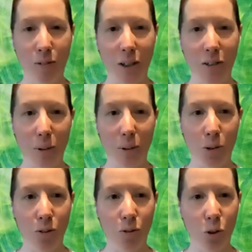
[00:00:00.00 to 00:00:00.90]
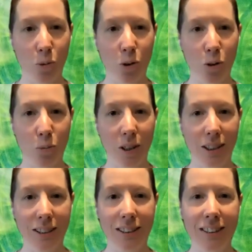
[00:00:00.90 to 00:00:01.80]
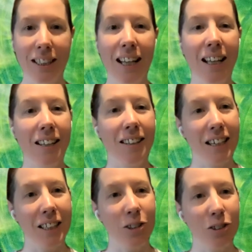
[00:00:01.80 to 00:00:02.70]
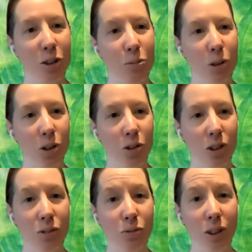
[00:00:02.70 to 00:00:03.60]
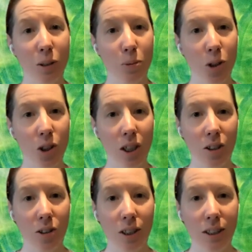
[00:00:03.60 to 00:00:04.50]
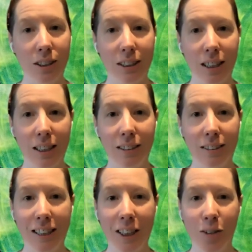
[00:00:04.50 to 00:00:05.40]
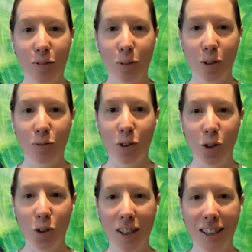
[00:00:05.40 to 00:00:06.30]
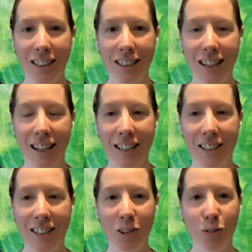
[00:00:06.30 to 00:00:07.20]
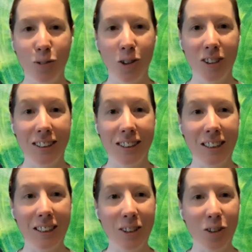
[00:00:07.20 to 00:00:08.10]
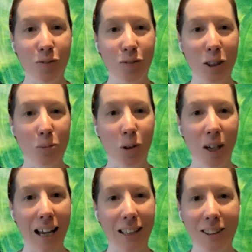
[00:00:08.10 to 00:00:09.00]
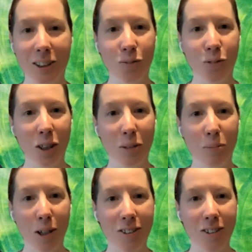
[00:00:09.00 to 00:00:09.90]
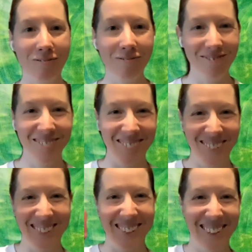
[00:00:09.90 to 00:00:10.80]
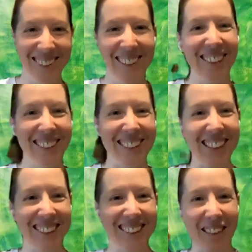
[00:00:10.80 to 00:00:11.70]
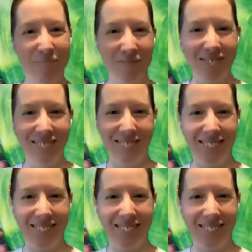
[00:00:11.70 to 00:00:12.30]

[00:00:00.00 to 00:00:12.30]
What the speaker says: a founding member of Tourpreneur Plus. Thank you so much, Chris. Really appreciate your insight. Thank you everyone for joining, and look forward to seeing your Facebook ads converting better. See you next time.